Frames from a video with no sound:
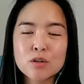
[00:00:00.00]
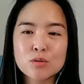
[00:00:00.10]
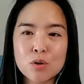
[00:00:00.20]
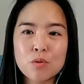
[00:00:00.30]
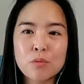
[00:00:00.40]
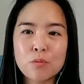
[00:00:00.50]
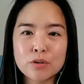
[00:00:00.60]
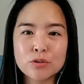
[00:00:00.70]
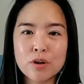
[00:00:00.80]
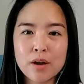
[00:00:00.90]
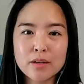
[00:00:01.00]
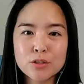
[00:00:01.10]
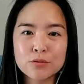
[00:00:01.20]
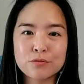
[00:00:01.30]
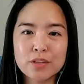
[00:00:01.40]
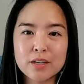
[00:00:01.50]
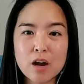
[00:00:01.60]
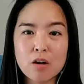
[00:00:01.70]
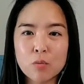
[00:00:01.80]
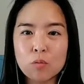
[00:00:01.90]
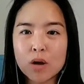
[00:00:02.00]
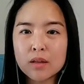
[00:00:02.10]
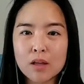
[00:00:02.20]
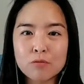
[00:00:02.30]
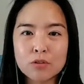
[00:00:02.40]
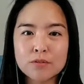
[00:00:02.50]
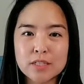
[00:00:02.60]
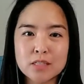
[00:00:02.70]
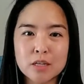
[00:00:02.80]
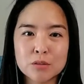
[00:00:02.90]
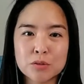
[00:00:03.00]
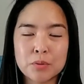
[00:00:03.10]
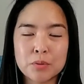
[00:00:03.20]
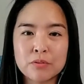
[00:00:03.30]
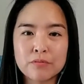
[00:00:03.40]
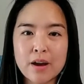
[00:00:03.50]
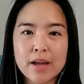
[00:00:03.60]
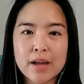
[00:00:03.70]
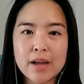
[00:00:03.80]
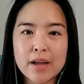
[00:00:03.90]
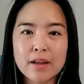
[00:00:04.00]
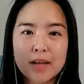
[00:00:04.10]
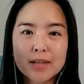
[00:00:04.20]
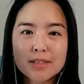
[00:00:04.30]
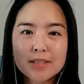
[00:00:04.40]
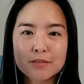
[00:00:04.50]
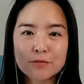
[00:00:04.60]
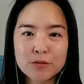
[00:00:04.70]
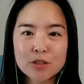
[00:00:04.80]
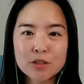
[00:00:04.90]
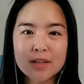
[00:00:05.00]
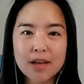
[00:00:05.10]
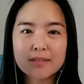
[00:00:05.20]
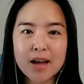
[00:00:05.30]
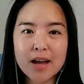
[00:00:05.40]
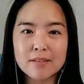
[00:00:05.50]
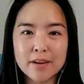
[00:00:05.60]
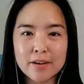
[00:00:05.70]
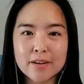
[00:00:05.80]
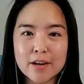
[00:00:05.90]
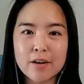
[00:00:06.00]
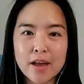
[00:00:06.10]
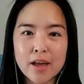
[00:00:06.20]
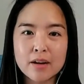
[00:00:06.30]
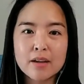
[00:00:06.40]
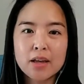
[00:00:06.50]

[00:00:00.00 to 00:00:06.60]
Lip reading: So when we're trying to figure out, okay, what level of detail should we provide, let's first get that clear in our head.